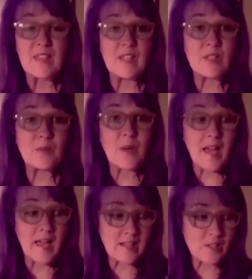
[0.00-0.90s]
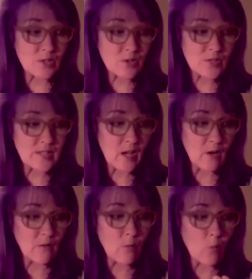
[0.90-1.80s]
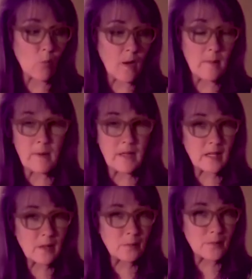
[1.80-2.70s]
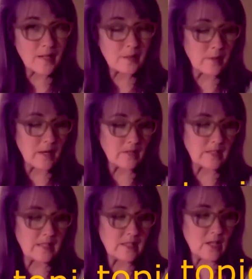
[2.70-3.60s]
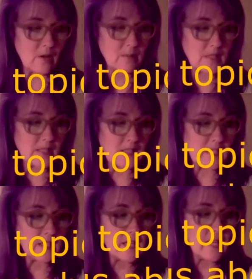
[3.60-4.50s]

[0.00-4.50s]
Then you ask yourself, what might I write about these topics?